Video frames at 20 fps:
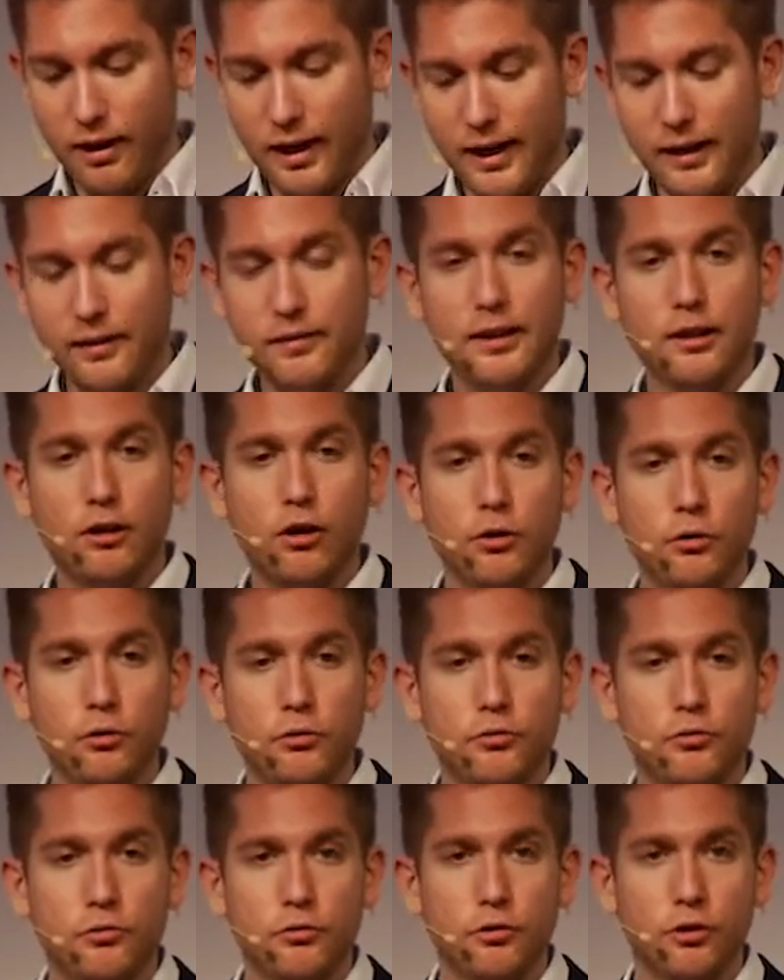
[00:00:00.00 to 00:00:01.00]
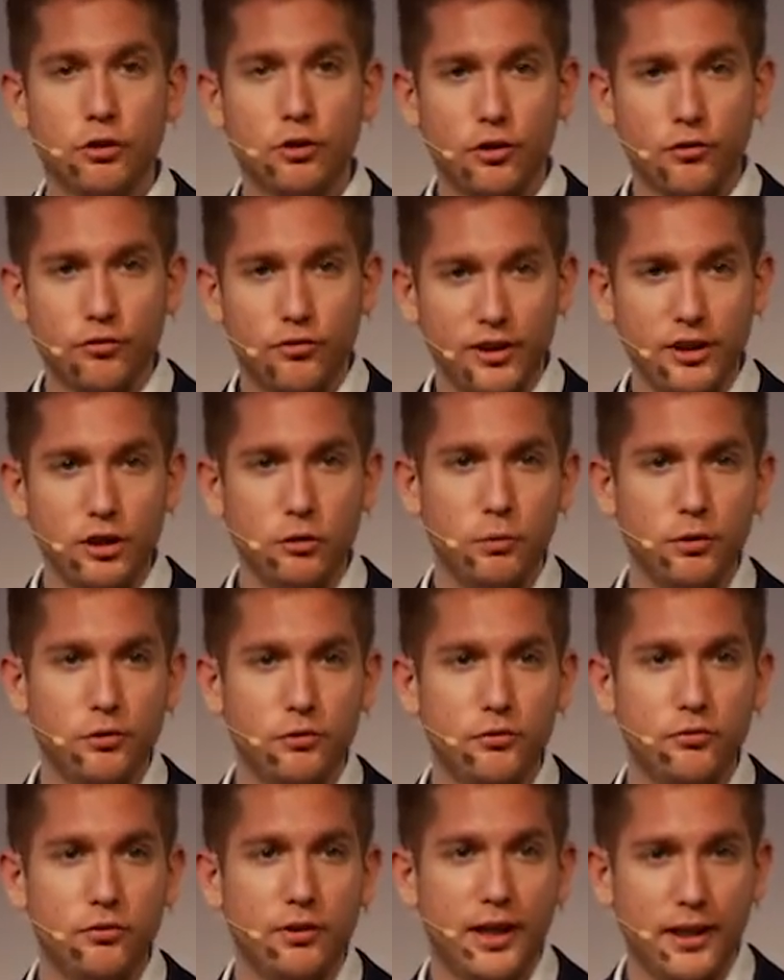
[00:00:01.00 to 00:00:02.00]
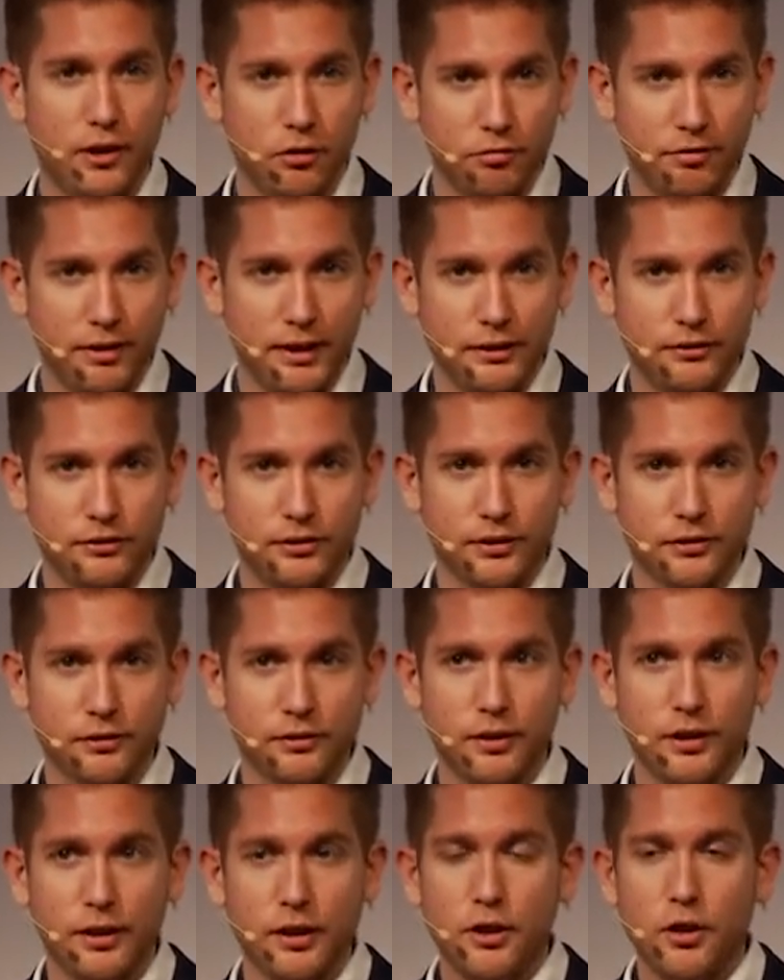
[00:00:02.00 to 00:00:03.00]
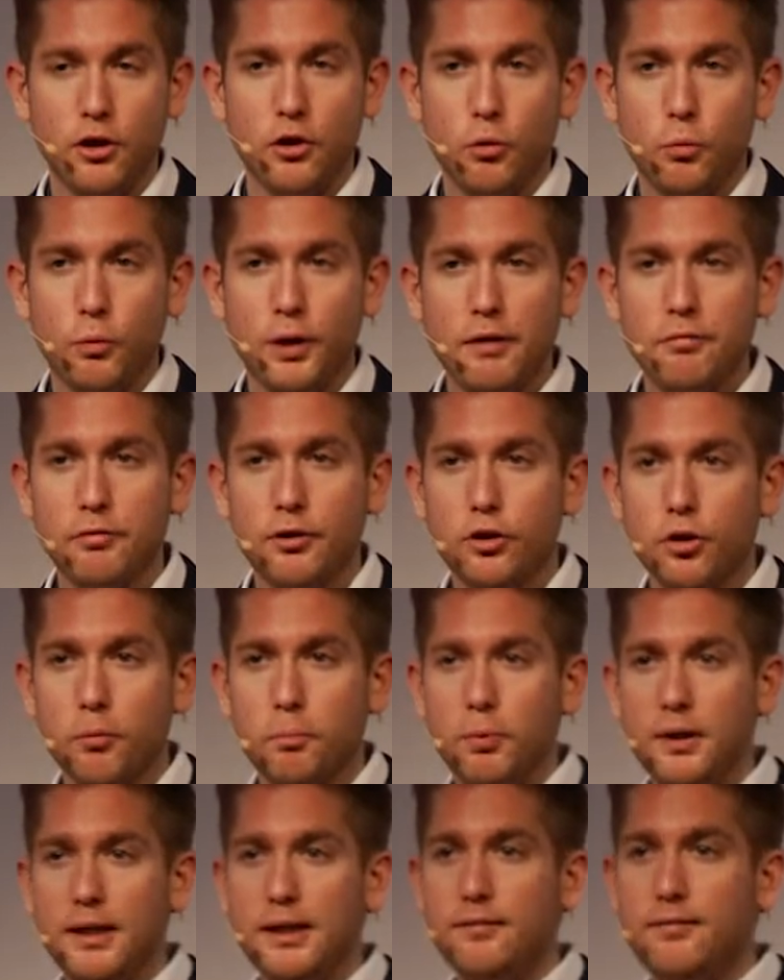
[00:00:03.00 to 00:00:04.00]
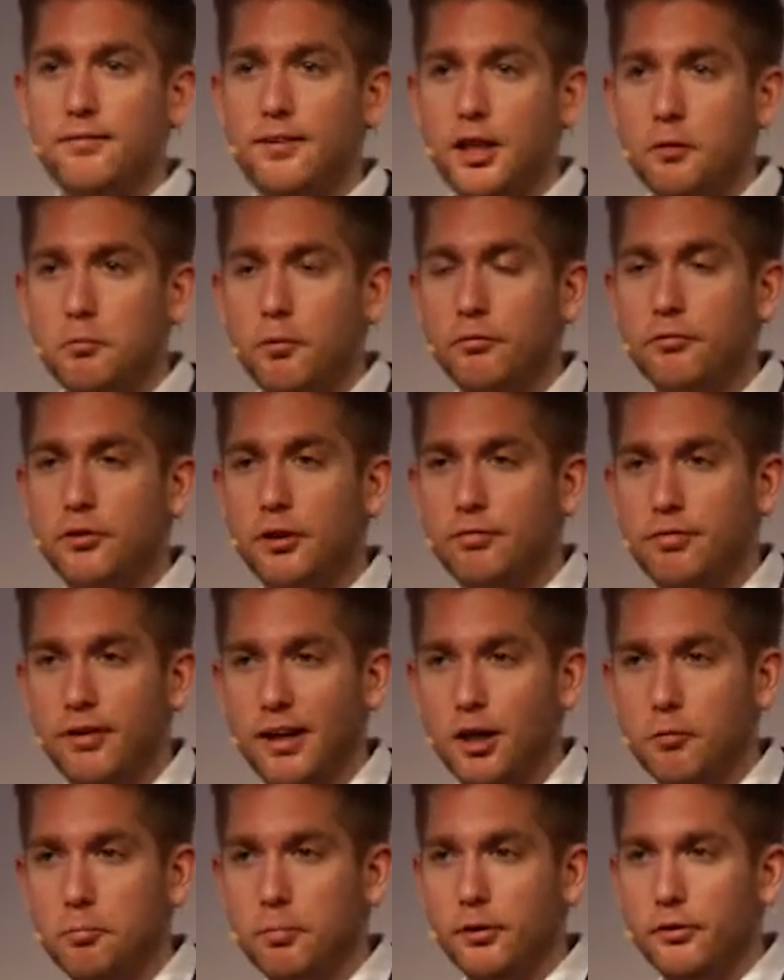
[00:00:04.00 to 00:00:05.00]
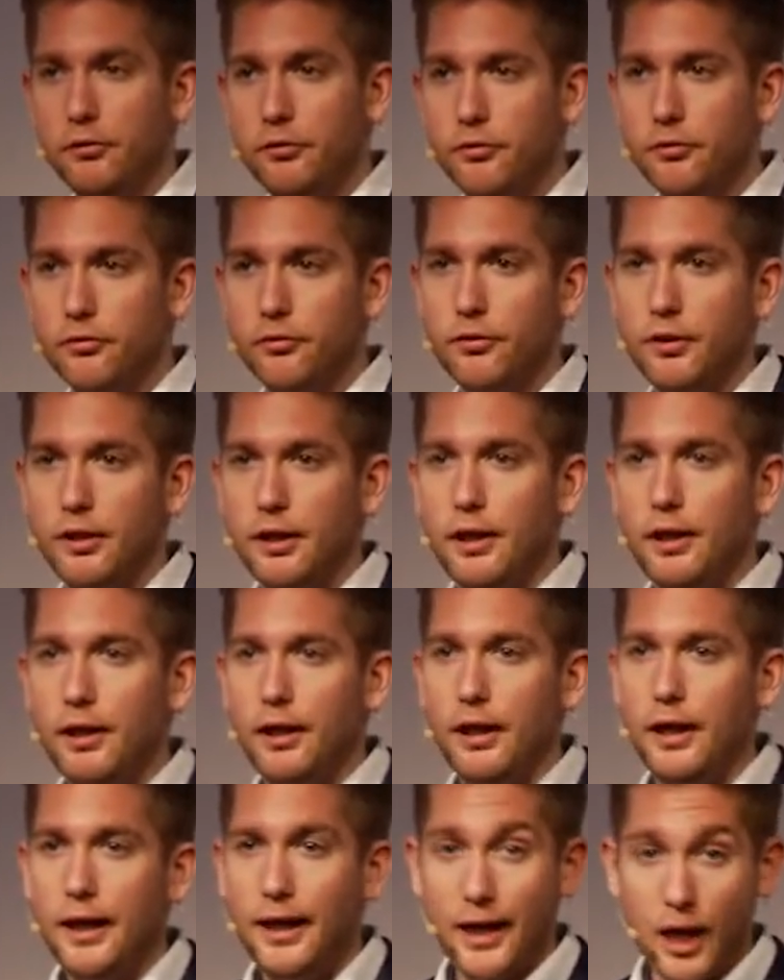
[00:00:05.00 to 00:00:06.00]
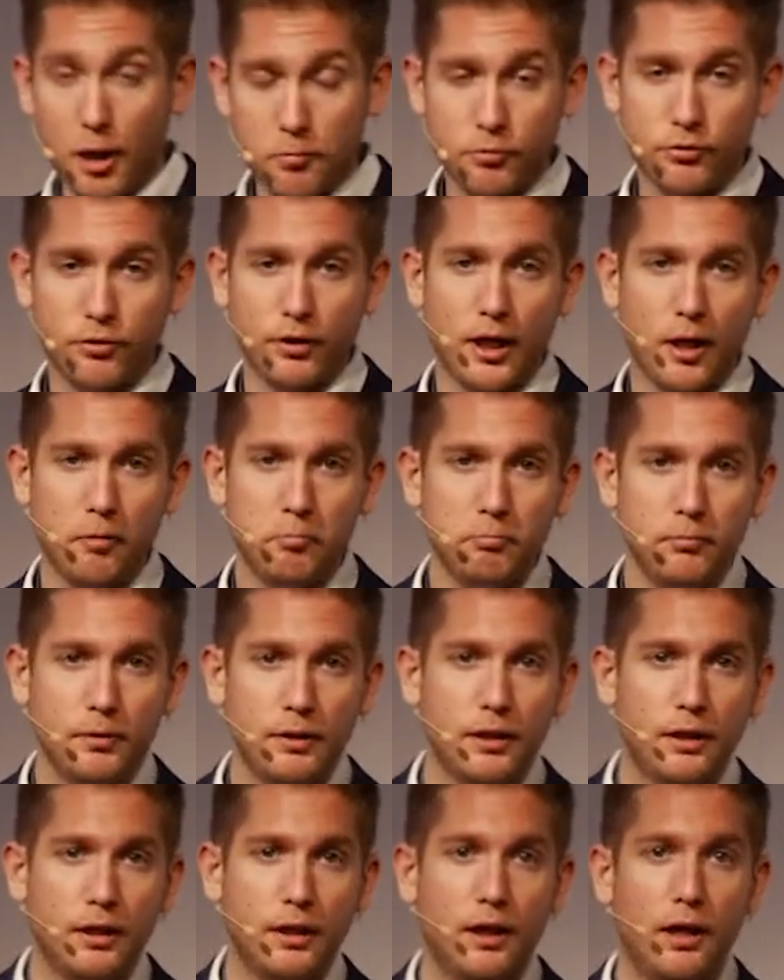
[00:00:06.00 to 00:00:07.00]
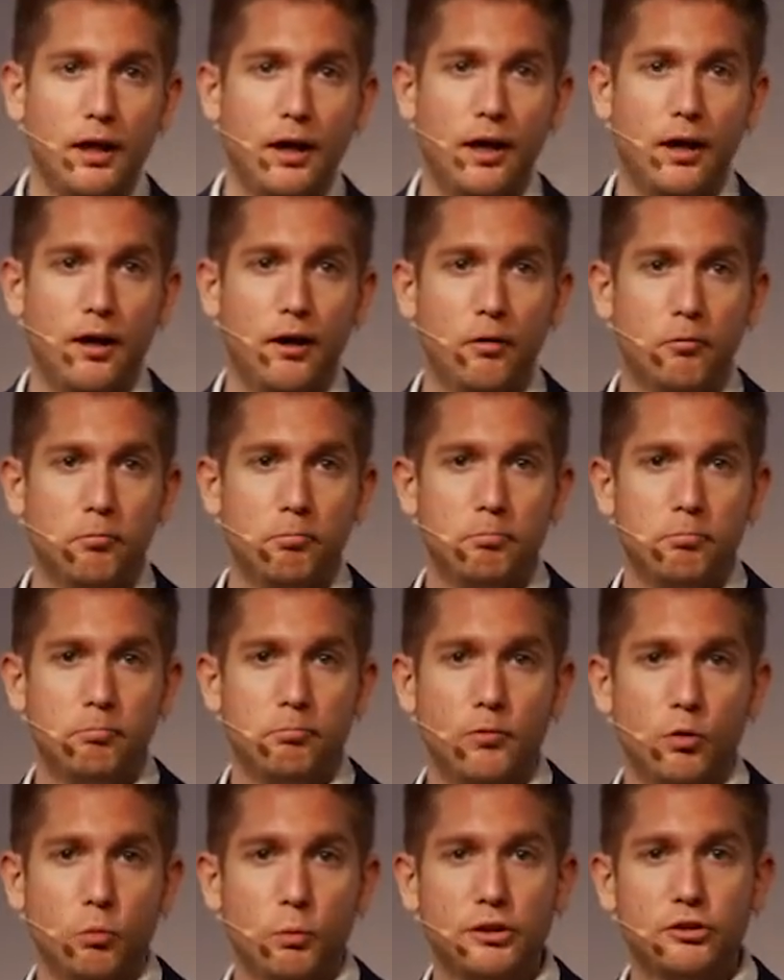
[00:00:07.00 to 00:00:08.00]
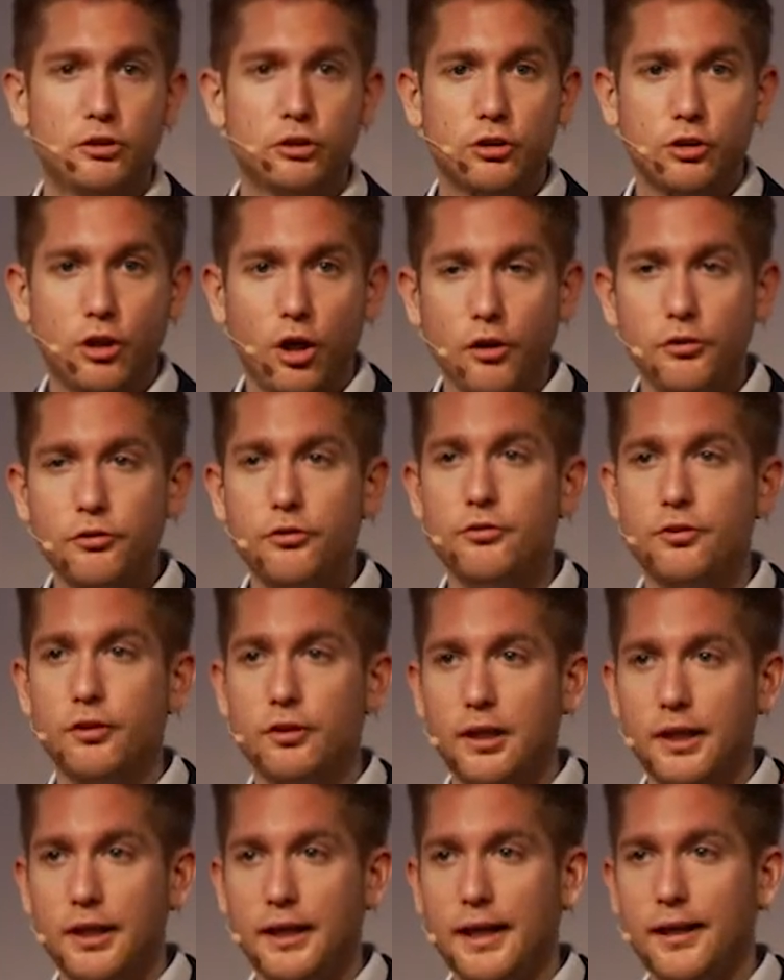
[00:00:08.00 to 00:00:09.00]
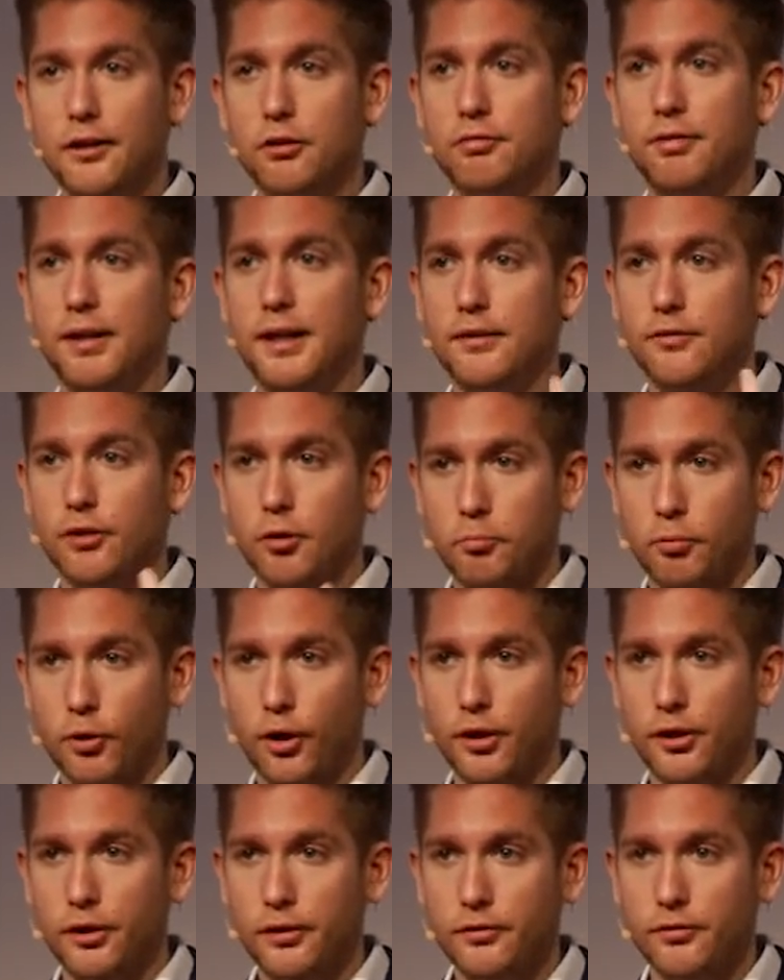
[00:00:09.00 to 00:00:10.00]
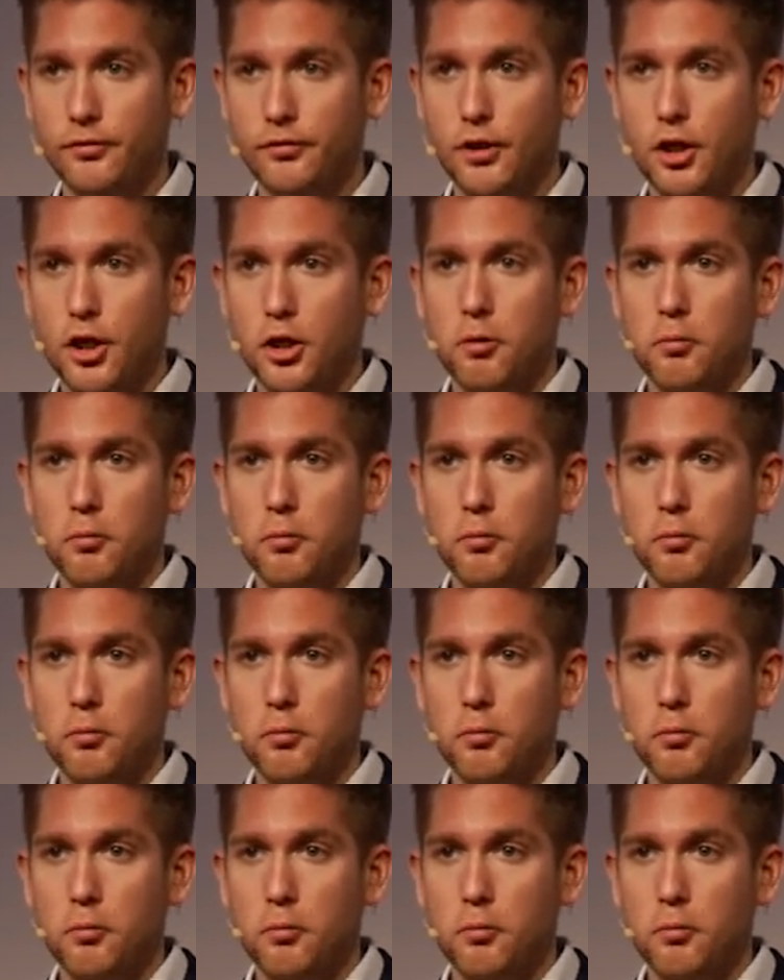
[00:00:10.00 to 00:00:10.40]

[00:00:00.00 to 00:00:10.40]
and it includes continuous innovation. We have a complete team of developers in Amsterdam, which constantly innovate our product.